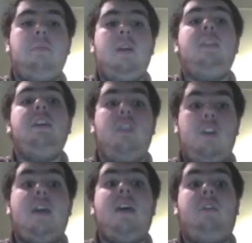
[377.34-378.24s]
And there
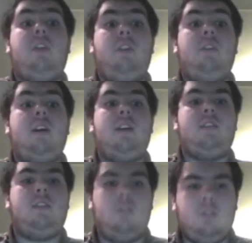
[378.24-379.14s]
you have it, you
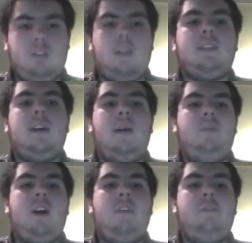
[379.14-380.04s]
guys. Those are my top
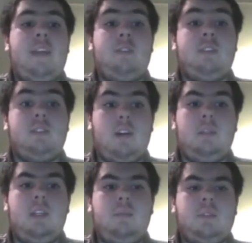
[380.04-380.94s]
5 favorite
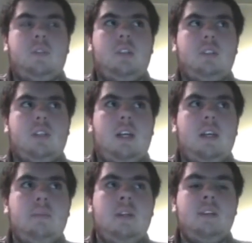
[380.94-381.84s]
zombie games of all
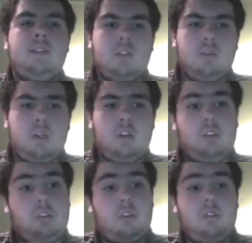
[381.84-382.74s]
time. So what
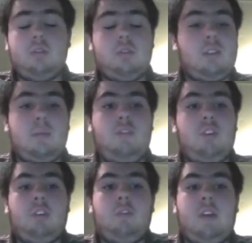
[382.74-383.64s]
are some of
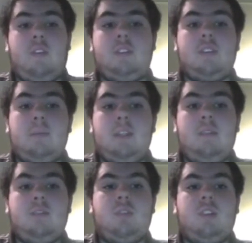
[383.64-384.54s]
your favorite zombie
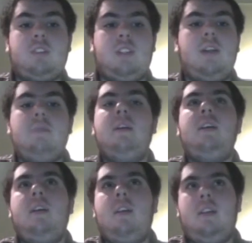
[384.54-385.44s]
games of all time?
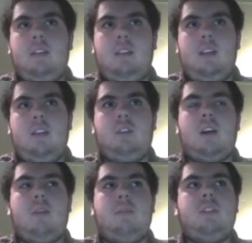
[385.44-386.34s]
Leave a
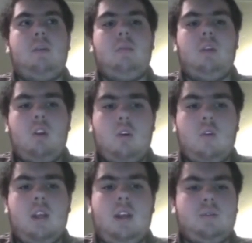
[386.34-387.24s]
comment down
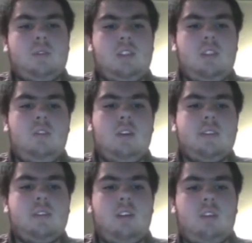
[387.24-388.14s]
below, and I will see you
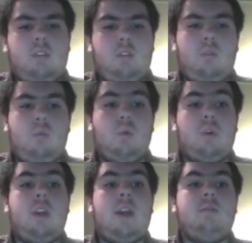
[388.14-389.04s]
guys later.
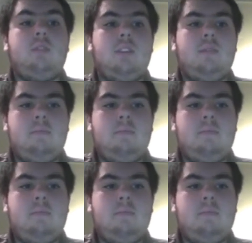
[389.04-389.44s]
Word out.